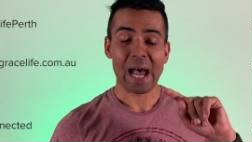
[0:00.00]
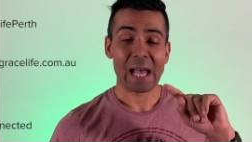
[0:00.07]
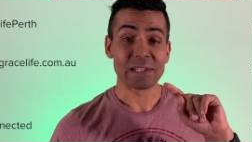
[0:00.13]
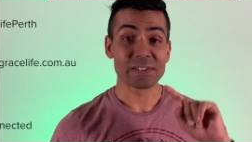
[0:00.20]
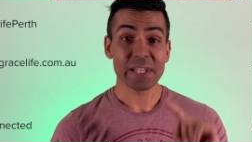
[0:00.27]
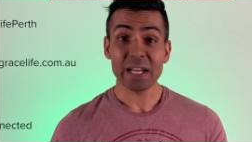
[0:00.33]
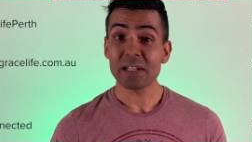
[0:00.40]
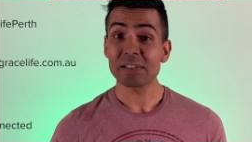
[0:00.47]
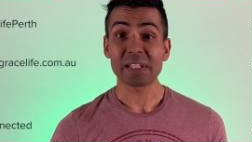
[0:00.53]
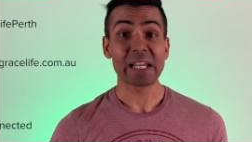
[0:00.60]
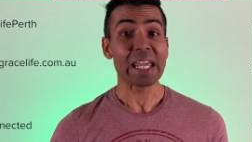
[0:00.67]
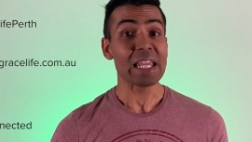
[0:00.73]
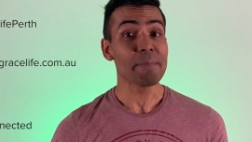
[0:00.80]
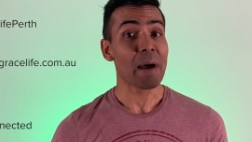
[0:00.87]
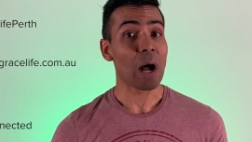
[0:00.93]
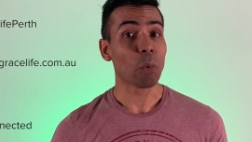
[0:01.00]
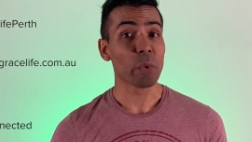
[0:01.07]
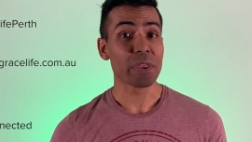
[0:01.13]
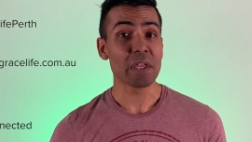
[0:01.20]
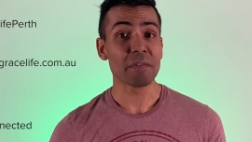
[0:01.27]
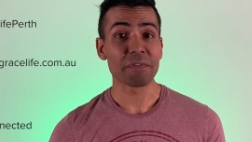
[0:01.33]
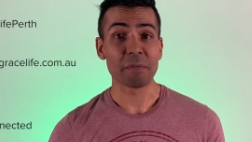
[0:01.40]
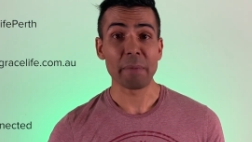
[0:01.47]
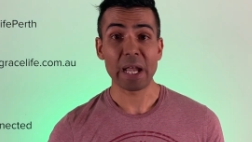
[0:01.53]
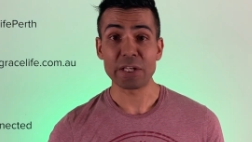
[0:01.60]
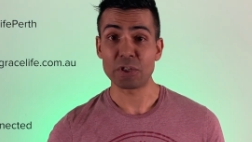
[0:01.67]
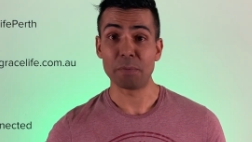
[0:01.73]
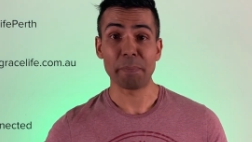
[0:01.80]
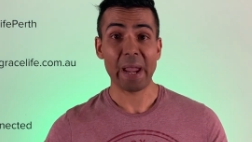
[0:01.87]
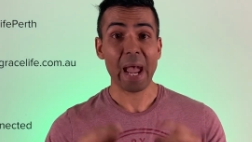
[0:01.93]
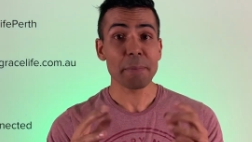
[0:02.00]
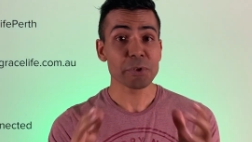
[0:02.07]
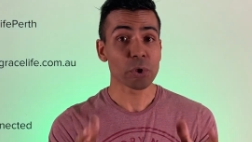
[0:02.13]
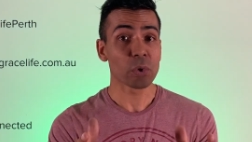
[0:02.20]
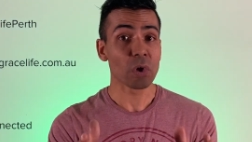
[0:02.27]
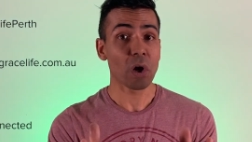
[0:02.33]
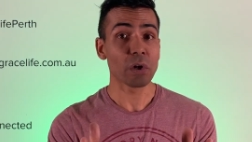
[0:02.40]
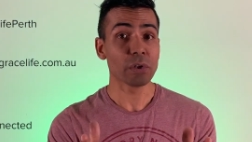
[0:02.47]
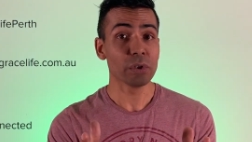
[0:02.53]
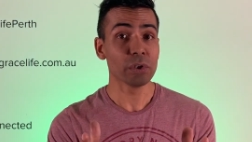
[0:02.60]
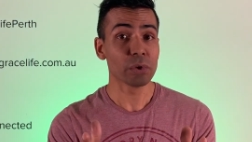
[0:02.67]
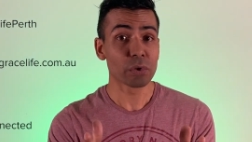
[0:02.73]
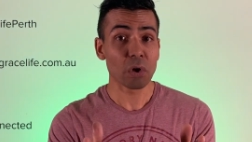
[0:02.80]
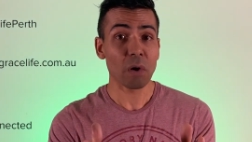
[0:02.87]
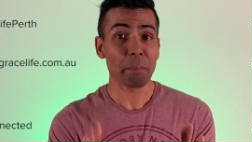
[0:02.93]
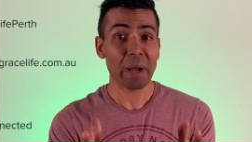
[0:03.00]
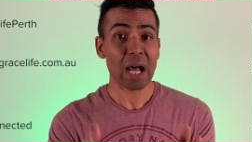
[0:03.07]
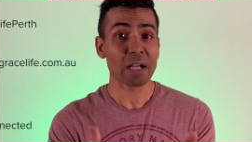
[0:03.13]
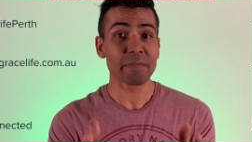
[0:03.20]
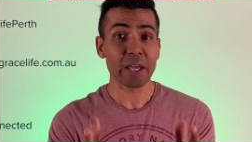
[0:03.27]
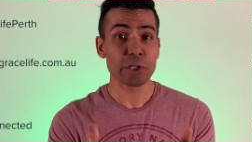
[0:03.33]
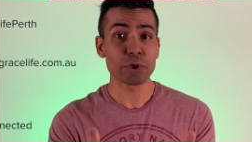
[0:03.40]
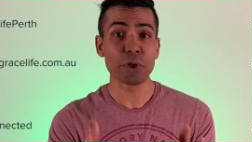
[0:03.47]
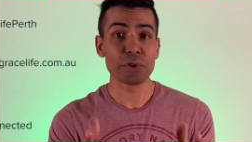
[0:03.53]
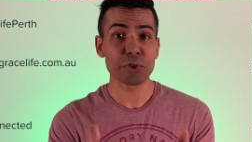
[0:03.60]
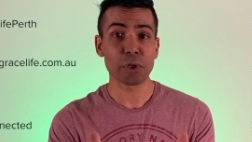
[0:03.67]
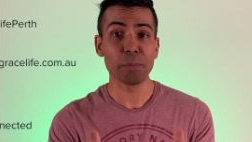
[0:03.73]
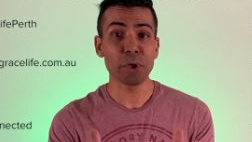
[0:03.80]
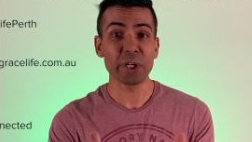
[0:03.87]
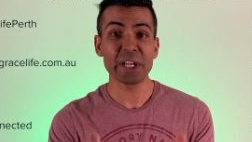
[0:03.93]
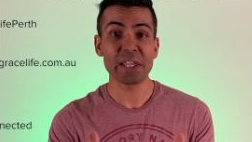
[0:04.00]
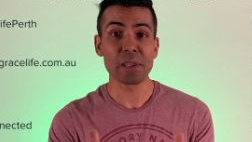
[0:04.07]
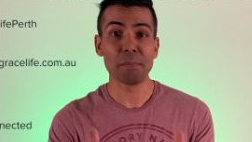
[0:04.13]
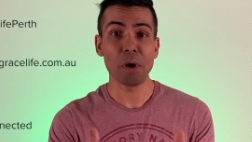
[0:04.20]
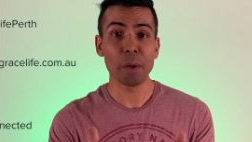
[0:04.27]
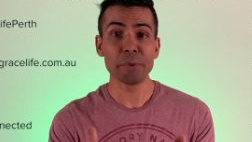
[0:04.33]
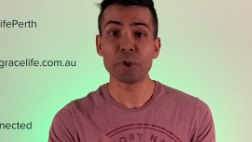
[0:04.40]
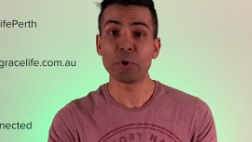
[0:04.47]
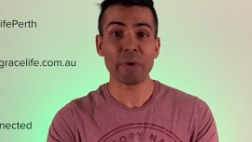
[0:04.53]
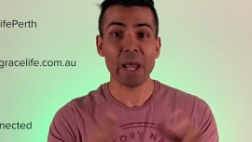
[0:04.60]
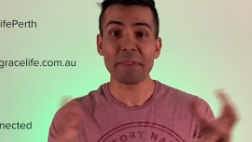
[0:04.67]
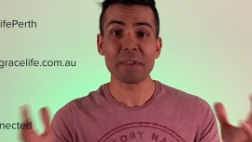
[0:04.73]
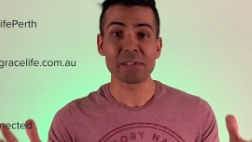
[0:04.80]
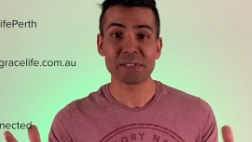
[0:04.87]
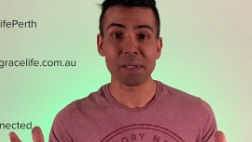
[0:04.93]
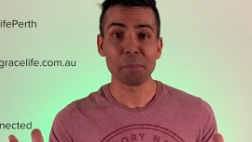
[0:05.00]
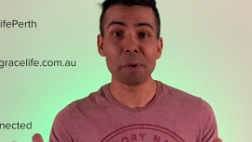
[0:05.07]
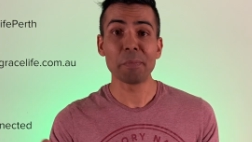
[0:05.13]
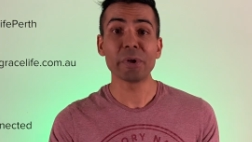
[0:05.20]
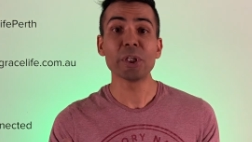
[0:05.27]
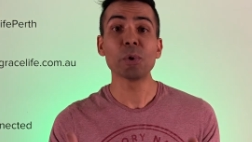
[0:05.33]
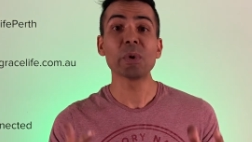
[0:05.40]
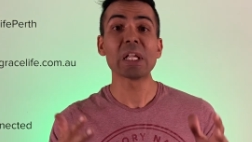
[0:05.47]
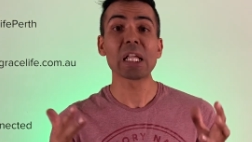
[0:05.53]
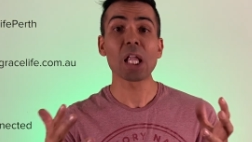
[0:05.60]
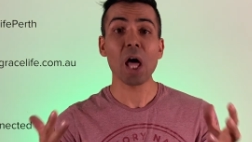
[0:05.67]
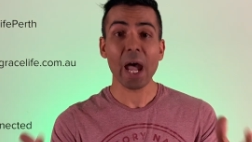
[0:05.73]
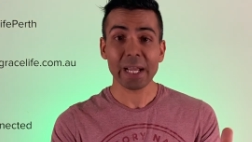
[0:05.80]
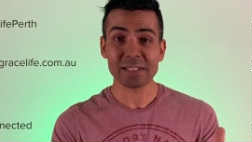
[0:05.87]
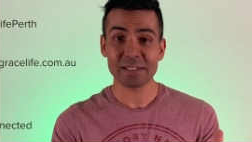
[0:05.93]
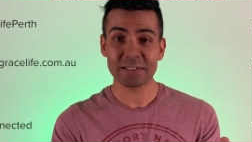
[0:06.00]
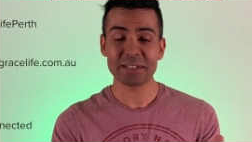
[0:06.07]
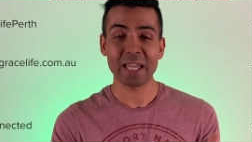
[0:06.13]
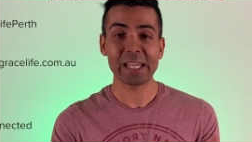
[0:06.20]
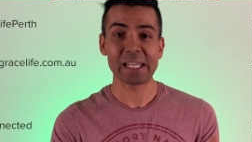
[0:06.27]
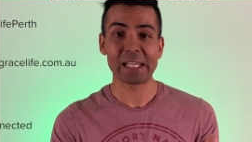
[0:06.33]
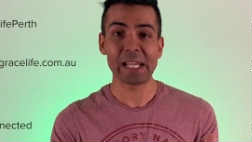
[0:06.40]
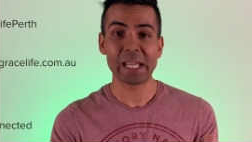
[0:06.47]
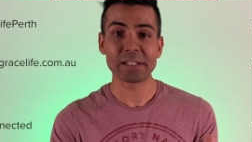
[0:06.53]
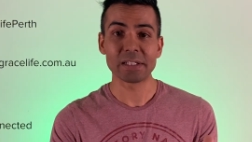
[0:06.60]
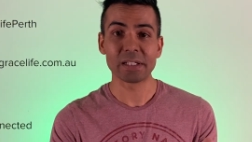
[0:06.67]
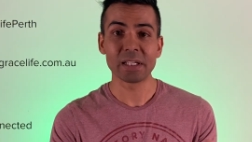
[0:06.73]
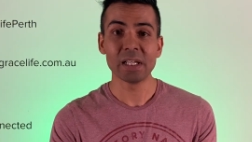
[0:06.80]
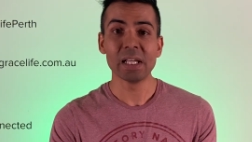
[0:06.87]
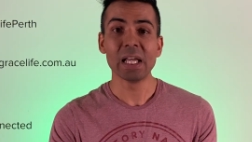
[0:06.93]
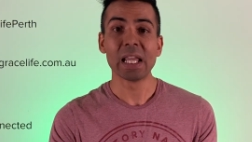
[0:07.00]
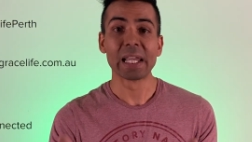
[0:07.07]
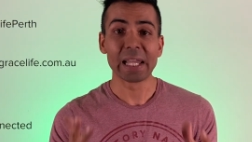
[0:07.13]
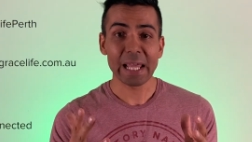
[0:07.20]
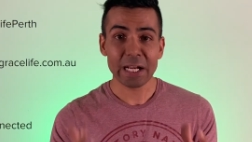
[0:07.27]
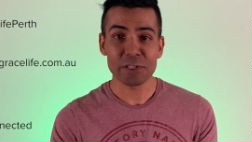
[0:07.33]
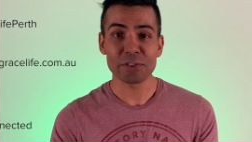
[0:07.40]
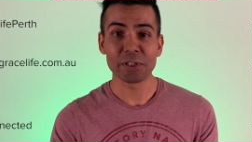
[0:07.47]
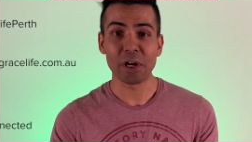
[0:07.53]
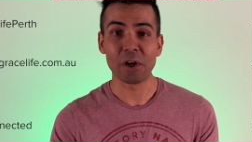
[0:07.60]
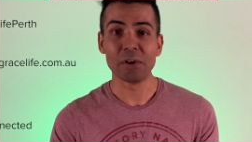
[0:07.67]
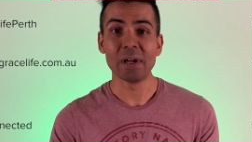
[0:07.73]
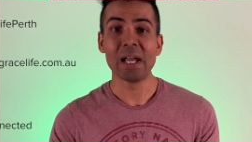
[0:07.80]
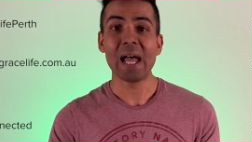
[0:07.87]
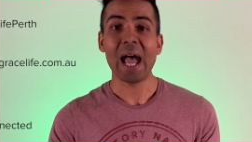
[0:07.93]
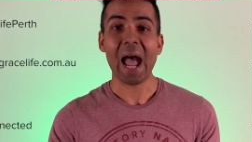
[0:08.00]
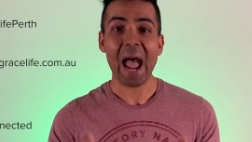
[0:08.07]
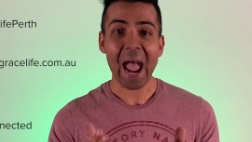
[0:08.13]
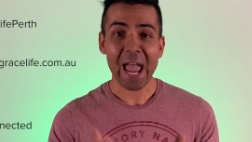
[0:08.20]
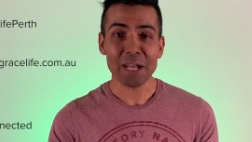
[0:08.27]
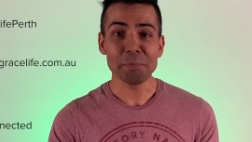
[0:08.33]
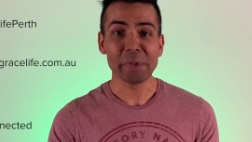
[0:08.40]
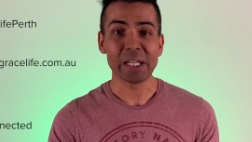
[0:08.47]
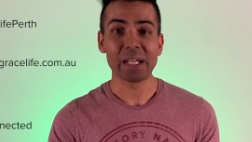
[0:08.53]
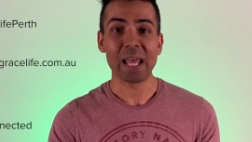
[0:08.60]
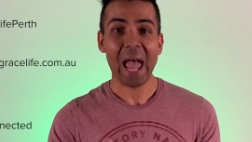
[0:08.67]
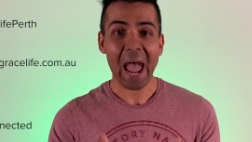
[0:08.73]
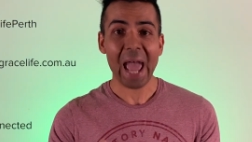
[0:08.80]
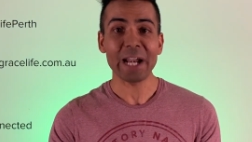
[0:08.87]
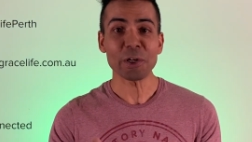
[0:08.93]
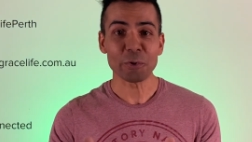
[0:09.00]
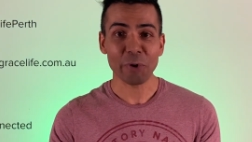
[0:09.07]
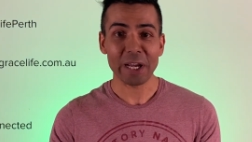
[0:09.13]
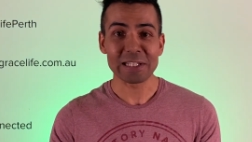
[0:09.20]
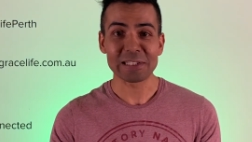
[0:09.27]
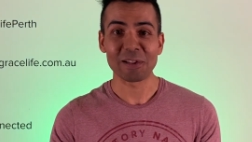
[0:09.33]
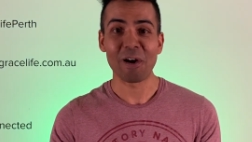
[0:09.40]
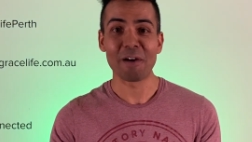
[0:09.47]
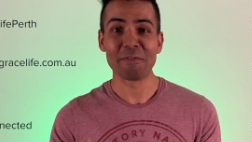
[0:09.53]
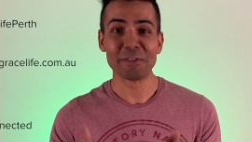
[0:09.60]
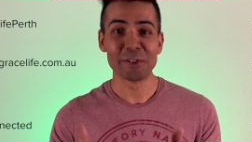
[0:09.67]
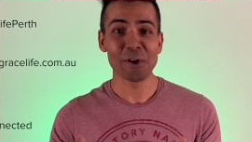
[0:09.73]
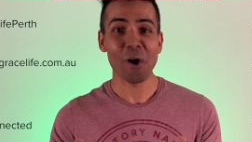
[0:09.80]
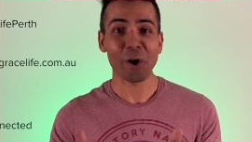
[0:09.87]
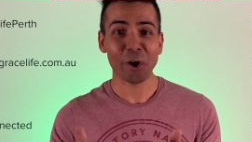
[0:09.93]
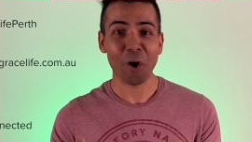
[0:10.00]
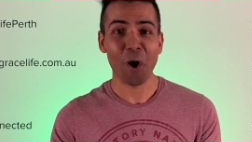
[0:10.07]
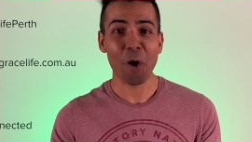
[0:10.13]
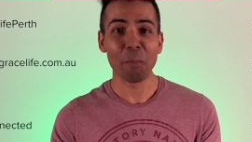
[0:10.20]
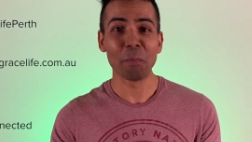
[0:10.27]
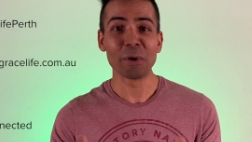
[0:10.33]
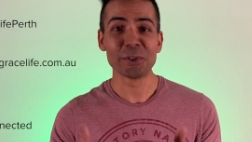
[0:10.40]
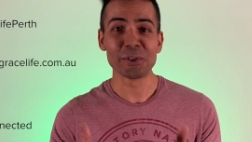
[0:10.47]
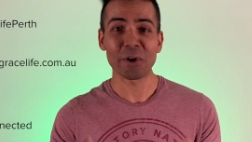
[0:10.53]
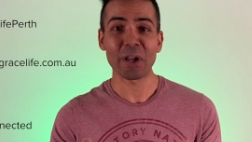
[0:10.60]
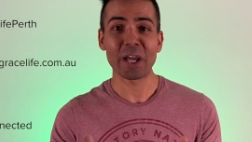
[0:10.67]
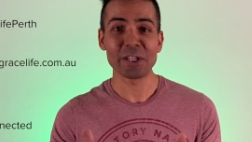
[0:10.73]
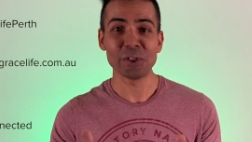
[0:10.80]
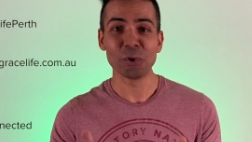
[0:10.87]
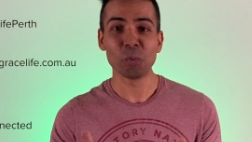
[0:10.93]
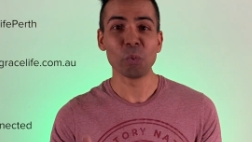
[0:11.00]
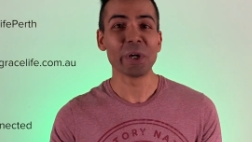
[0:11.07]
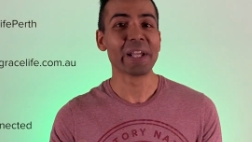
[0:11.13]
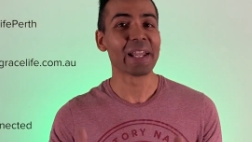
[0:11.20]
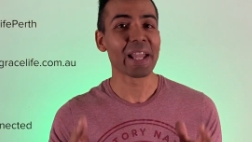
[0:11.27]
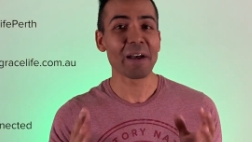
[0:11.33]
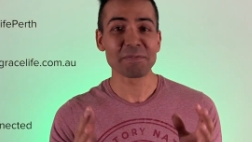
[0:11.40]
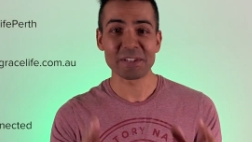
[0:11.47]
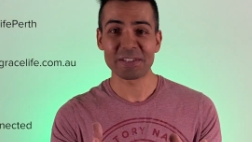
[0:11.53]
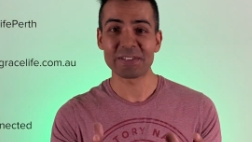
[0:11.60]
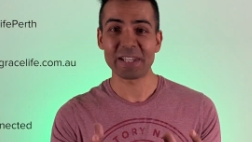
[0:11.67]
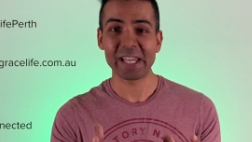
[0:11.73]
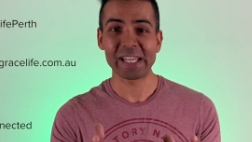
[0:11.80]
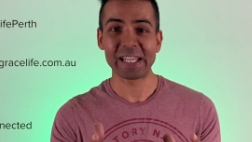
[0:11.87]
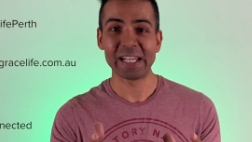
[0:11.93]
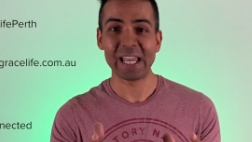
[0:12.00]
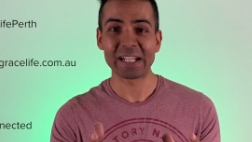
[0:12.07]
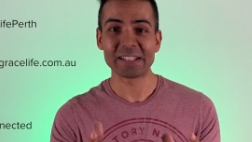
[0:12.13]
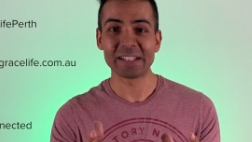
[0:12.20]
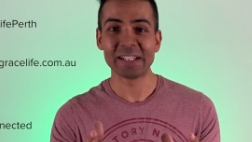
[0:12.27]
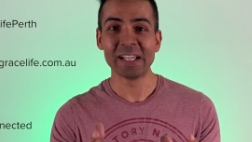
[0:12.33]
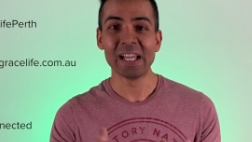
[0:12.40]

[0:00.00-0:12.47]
send us an email with information. Perhaps you're not part of our church community at the moment. You're out there somewhere, but you would like to stay connected. Let us know. admin@gracelife.com.au. We'd love to stay connected.